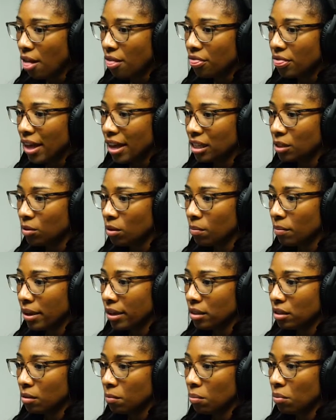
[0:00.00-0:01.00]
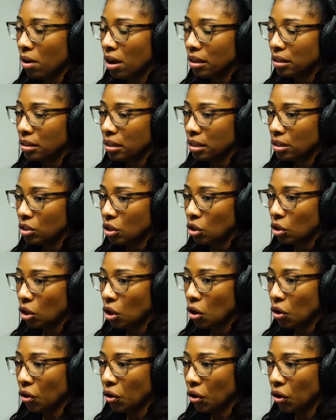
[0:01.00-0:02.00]
that's what makes the process
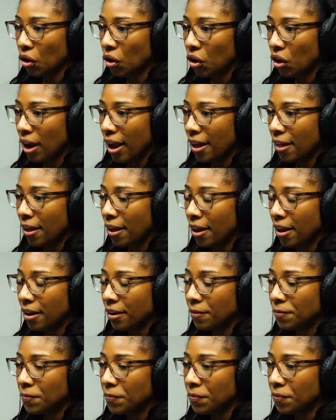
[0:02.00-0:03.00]
longer, and